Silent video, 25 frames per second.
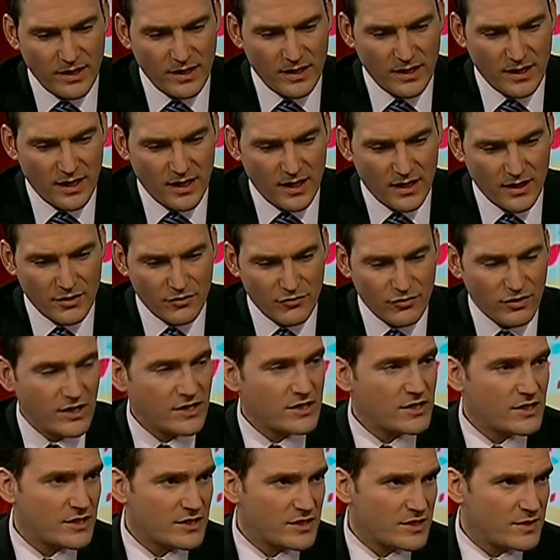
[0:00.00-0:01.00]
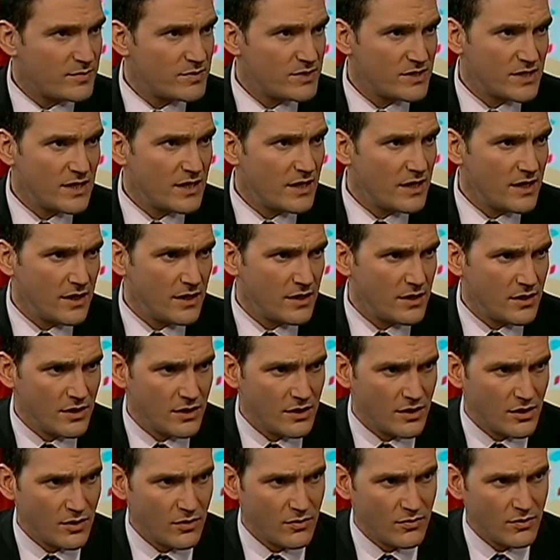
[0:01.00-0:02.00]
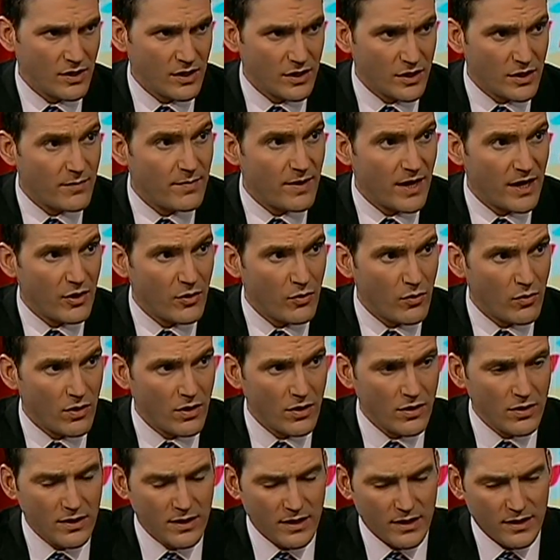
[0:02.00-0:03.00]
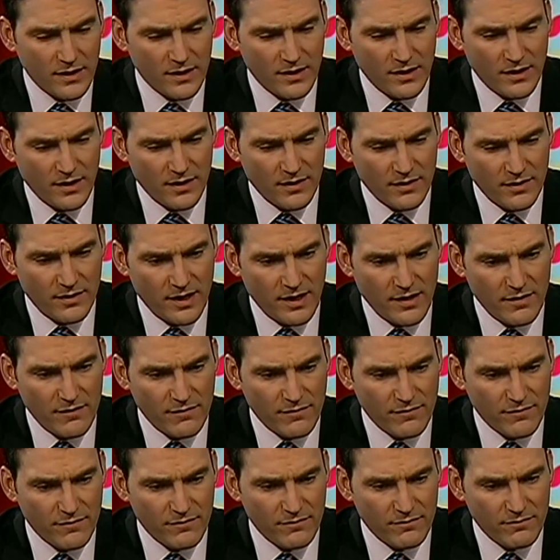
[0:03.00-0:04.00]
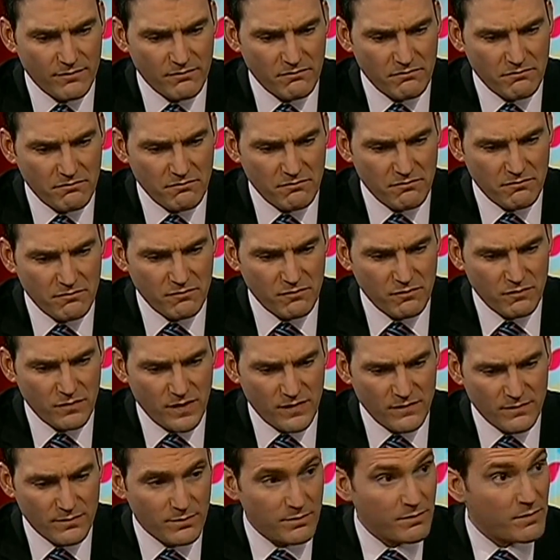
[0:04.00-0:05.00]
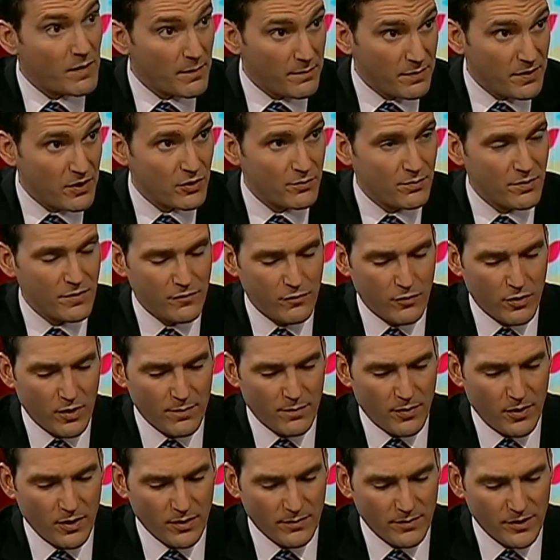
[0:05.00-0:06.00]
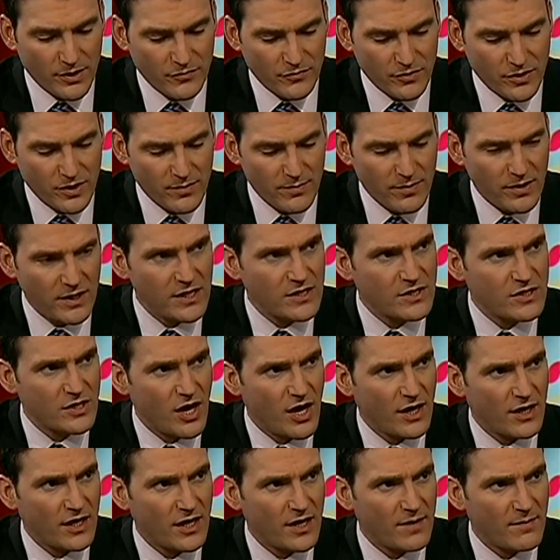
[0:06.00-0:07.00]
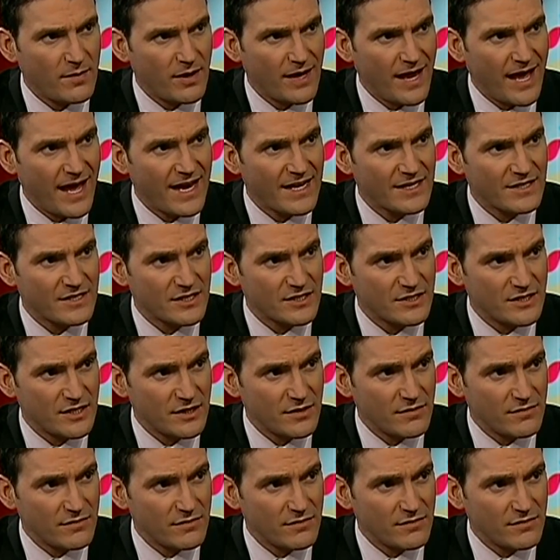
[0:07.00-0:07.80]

of the critics of the CBC, Quebec they've appeared before a parliamentary committee talking about access